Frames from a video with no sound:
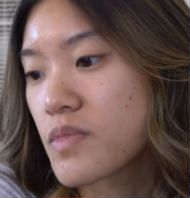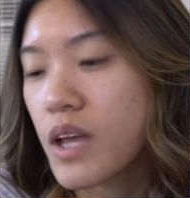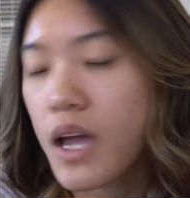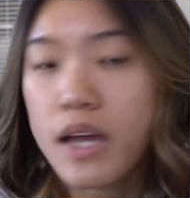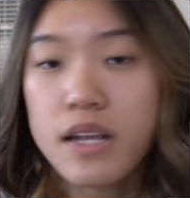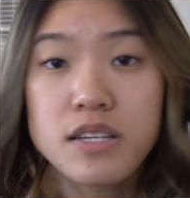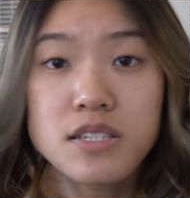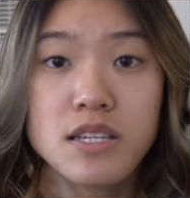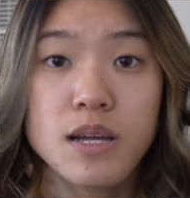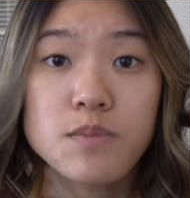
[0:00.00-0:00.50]

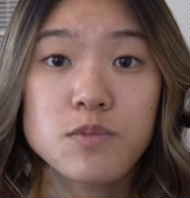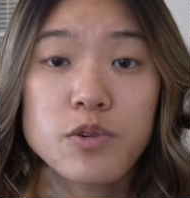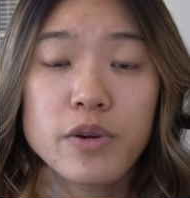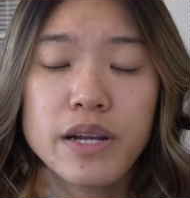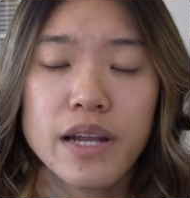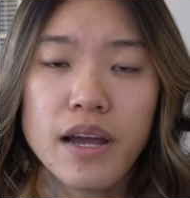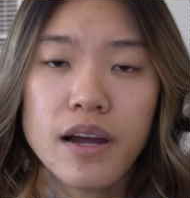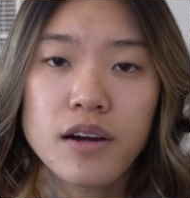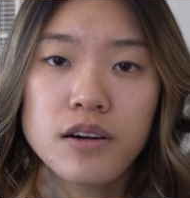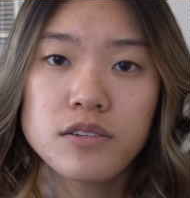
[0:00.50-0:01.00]
kind of stumped
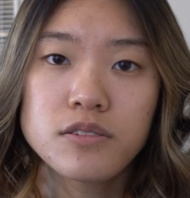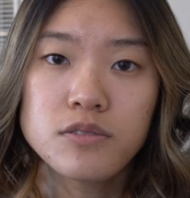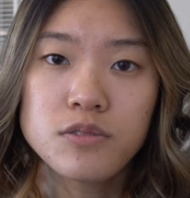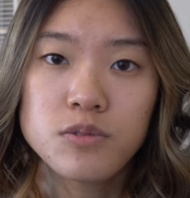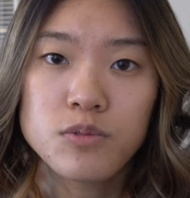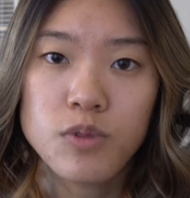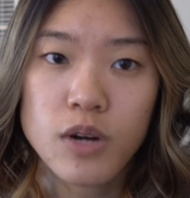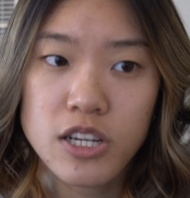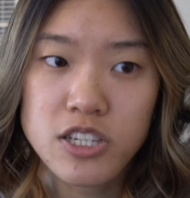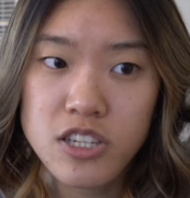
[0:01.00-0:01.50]
right now,
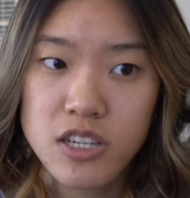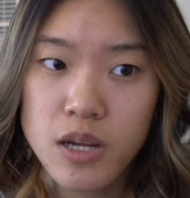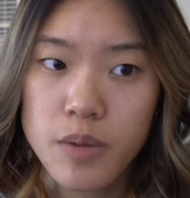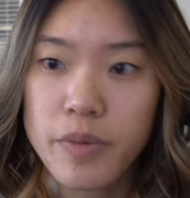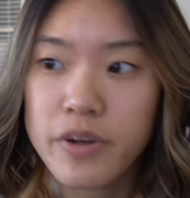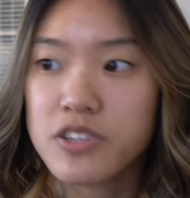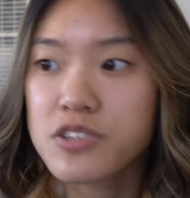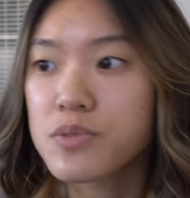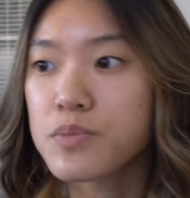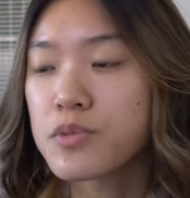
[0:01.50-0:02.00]
watching a
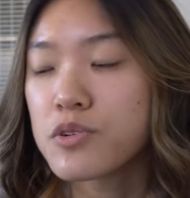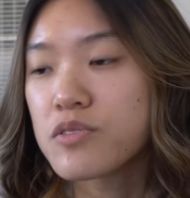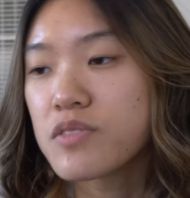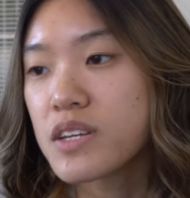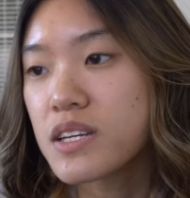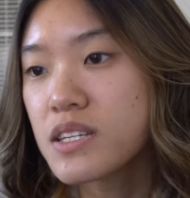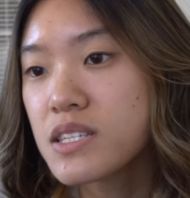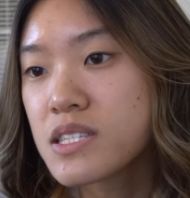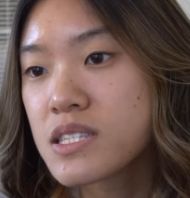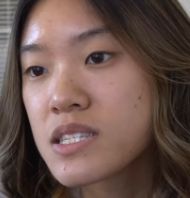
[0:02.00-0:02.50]
bunch of
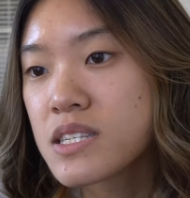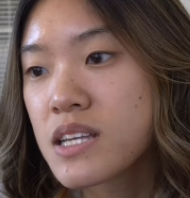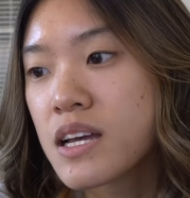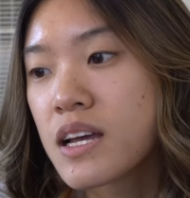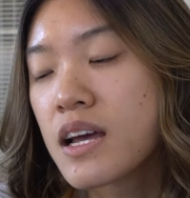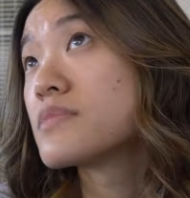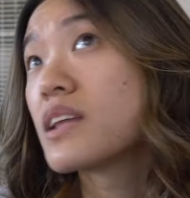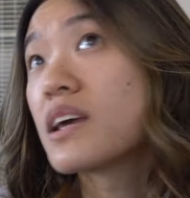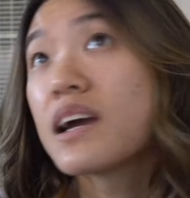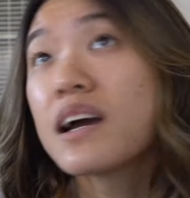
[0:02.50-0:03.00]
movies.
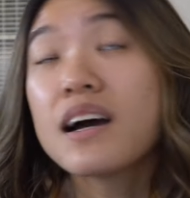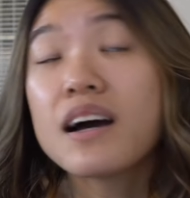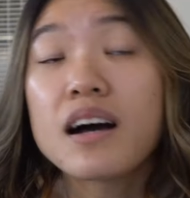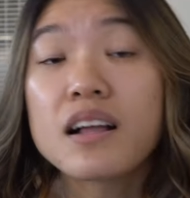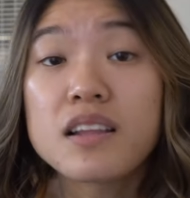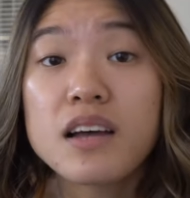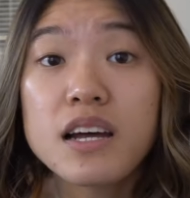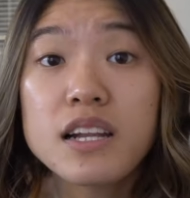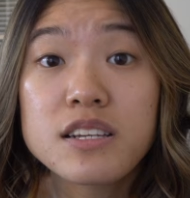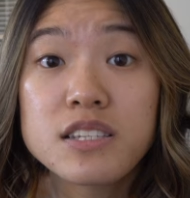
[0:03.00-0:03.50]
Yeah, a
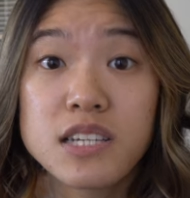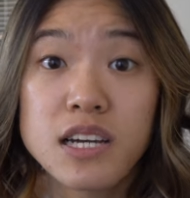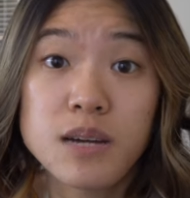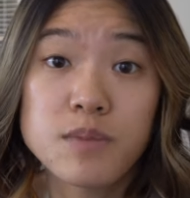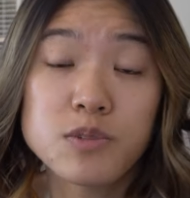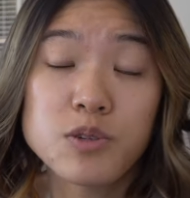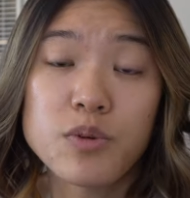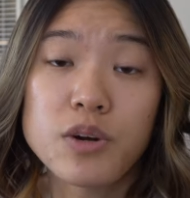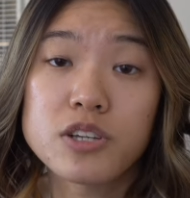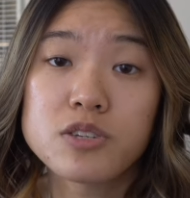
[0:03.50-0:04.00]
lot of time
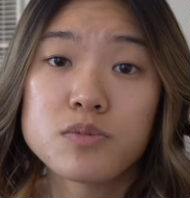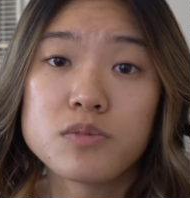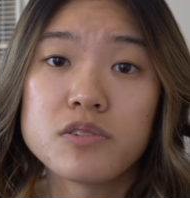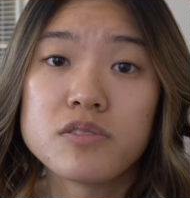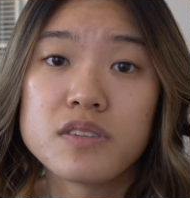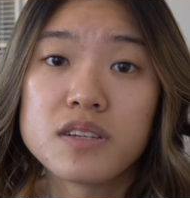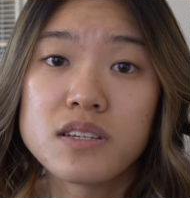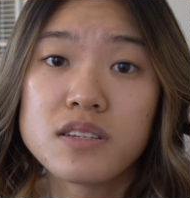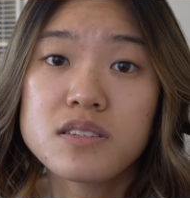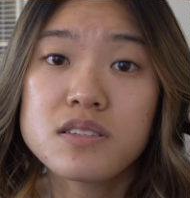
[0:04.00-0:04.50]
to watch
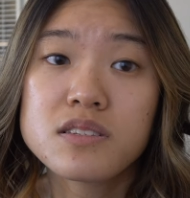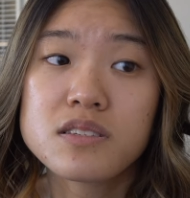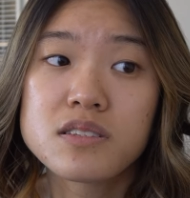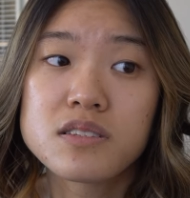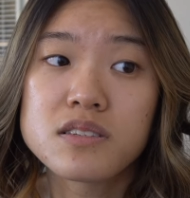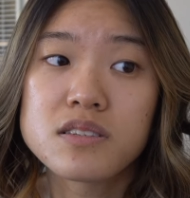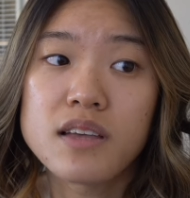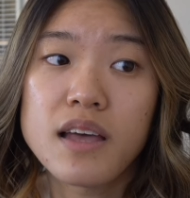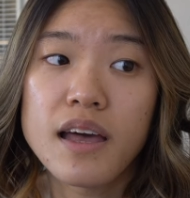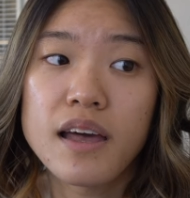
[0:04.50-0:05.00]

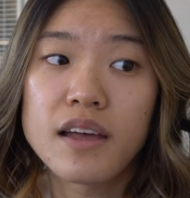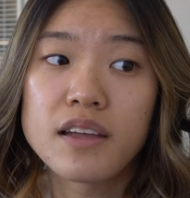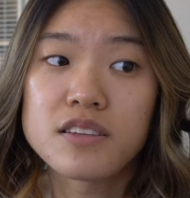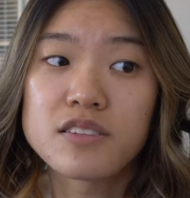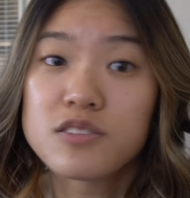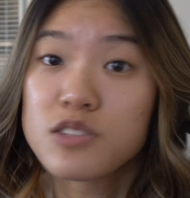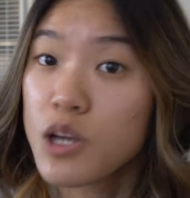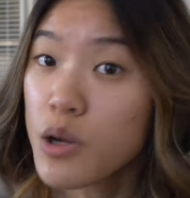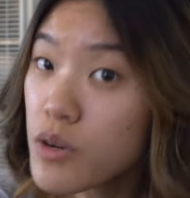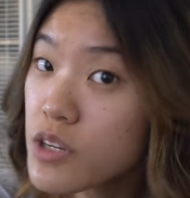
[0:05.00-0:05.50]
movies
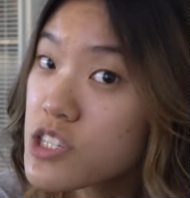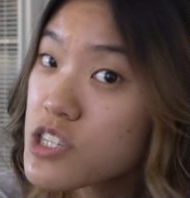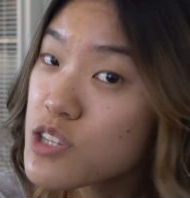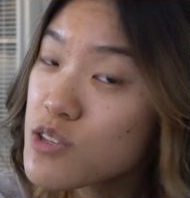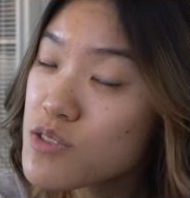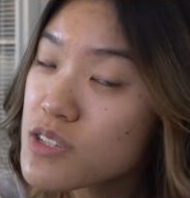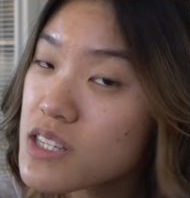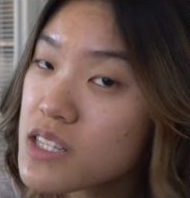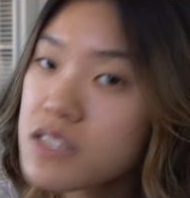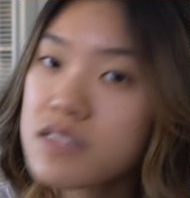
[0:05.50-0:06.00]
and no
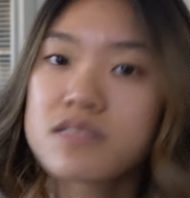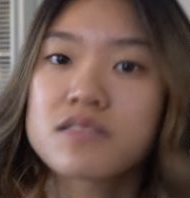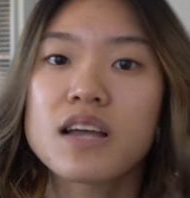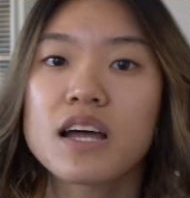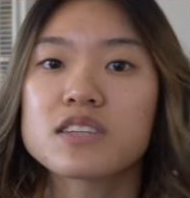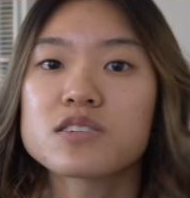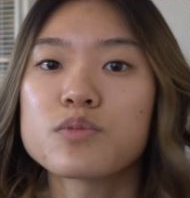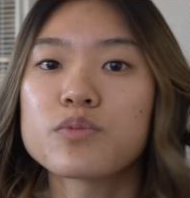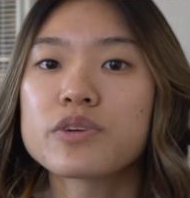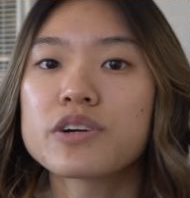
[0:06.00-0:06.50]
excuses
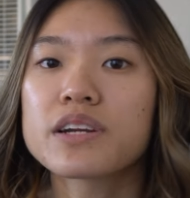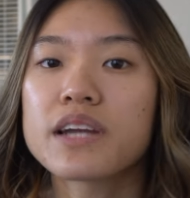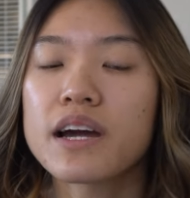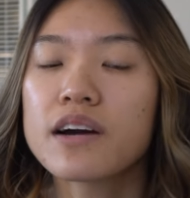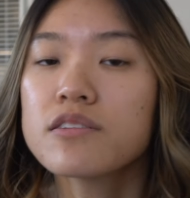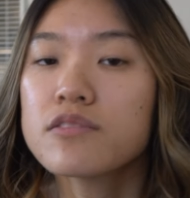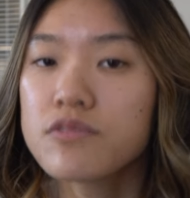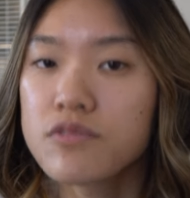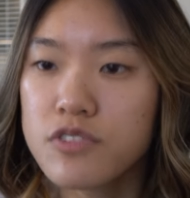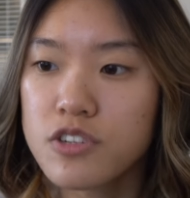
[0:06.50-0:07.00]
not to work
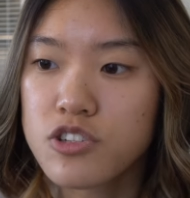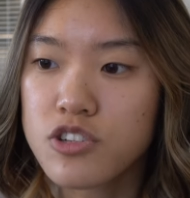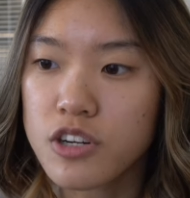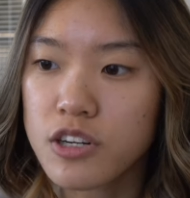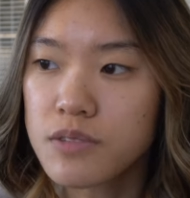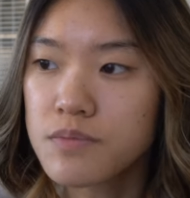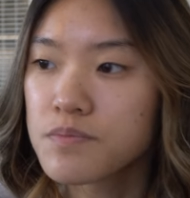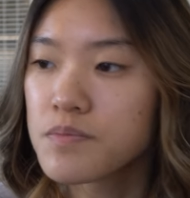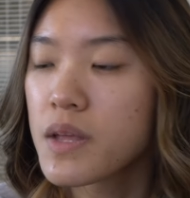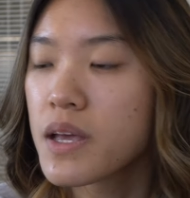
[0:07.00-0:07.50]
out for
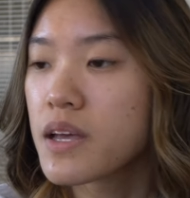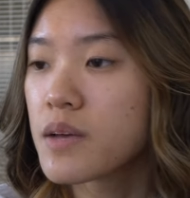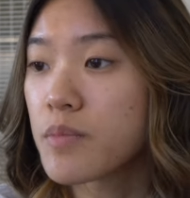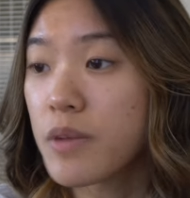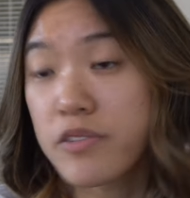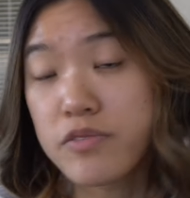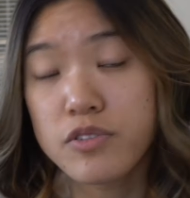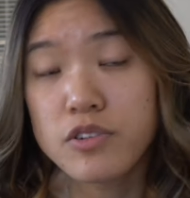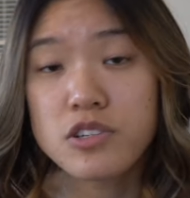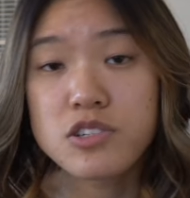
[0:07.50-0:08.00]
sure.
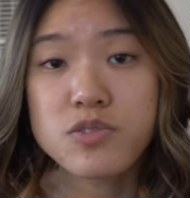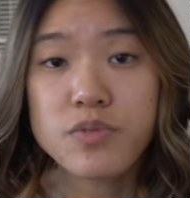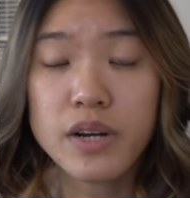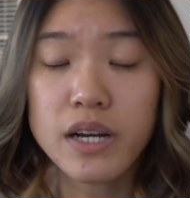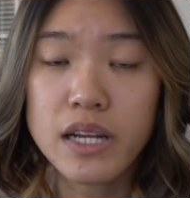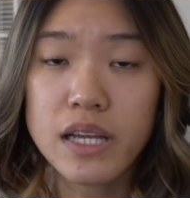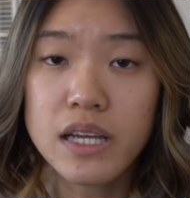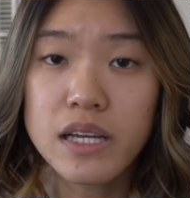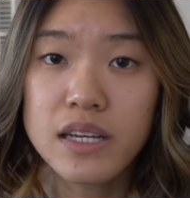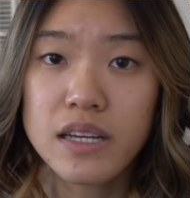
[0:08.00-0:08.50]
My food is
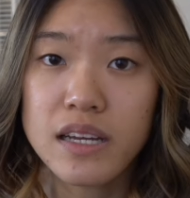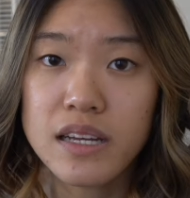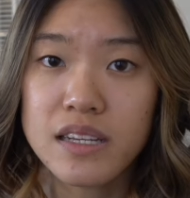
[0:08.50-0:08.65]
ready